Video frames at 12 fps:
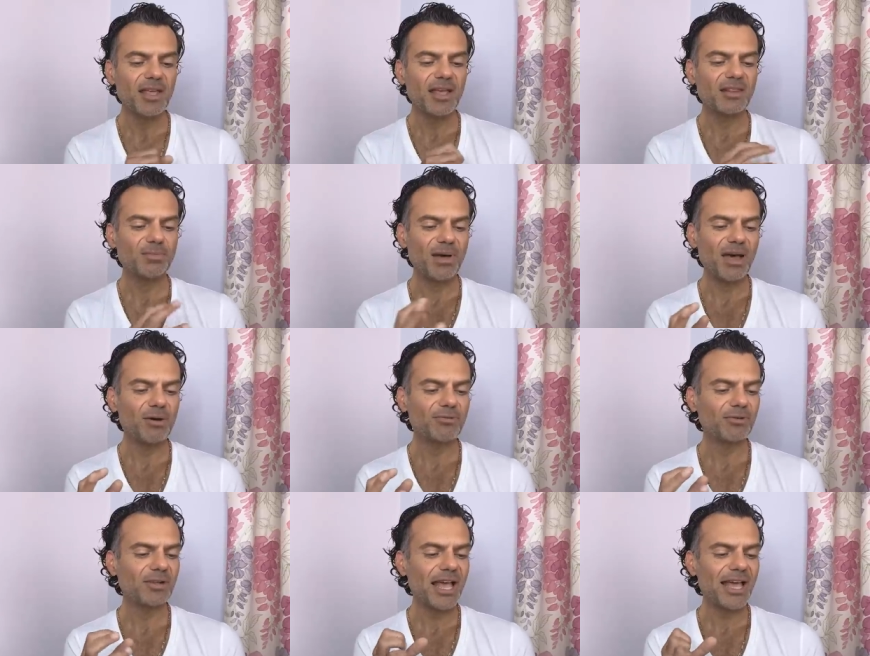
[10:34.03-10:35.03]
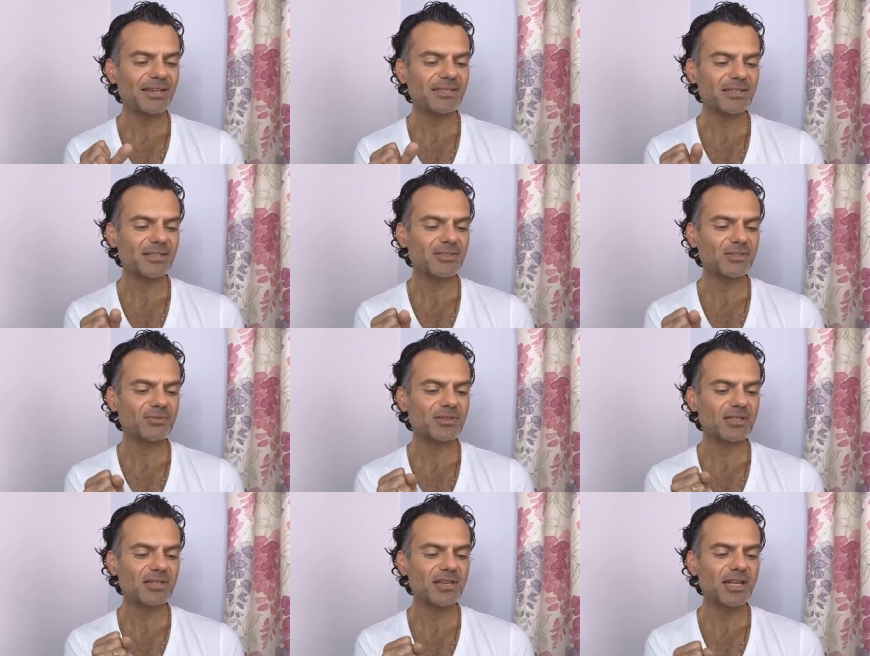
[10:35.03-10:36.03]
and the powerful accents of
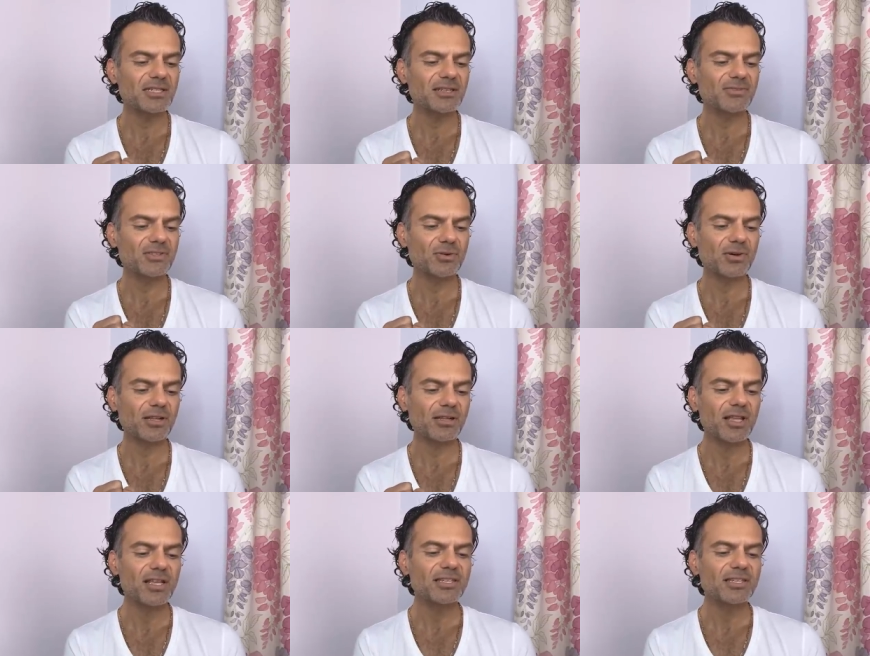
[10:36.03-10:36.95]
its native soil.